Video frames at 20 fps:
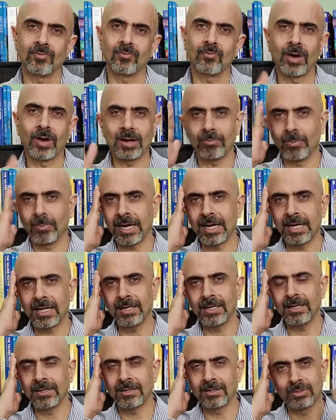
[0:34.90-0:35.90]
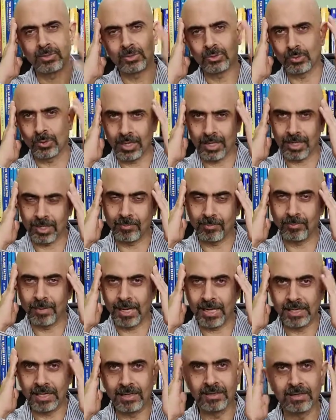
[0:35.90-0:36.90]
One mind to another
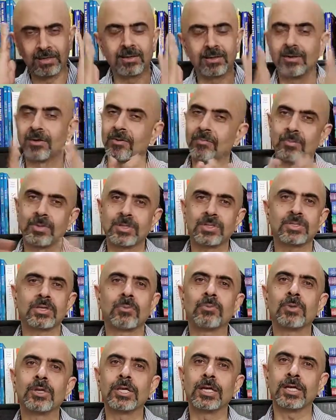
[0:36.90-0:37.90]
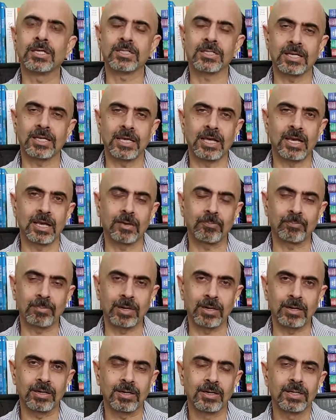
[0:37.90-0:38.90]
mind, miscommunication can happen.
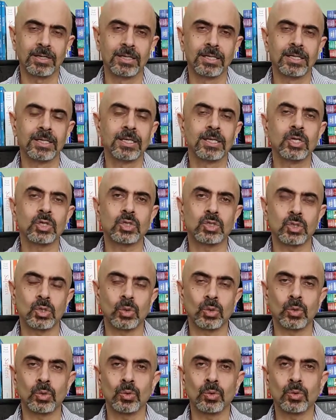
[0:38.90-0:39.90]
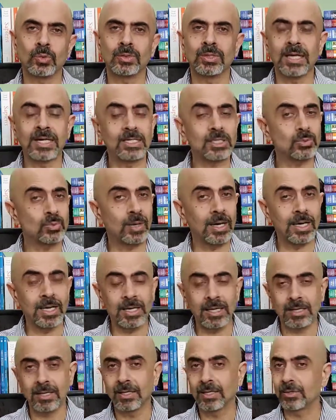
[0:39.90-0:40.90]
So that is
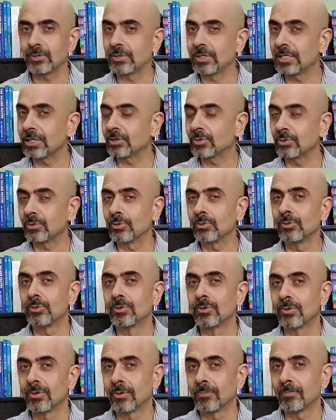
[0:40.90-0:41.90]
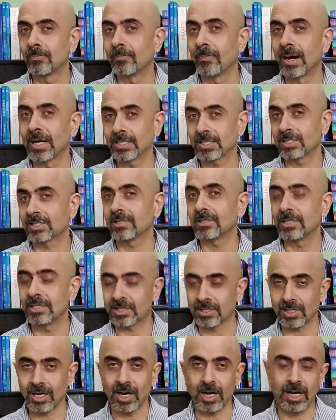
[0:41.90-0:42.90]
why you need to master
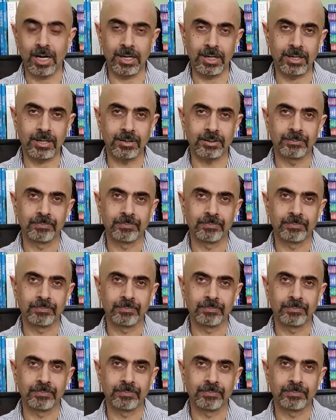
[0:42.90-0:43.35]
this art.